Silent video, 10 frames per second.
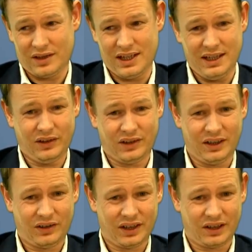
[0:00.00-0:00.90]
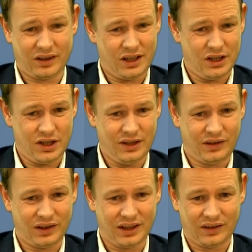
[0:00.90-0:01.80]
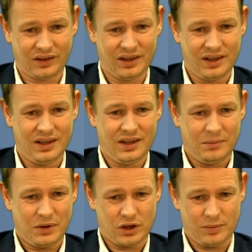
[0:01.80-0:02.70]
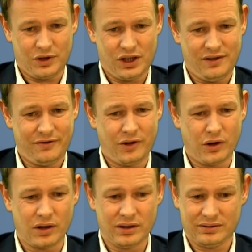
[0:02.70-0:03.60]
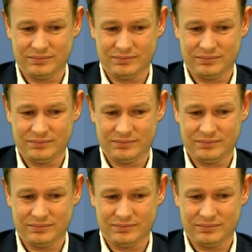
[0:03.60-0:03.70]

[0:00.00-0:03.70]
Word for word: D e c6, d e g6, bishop g4.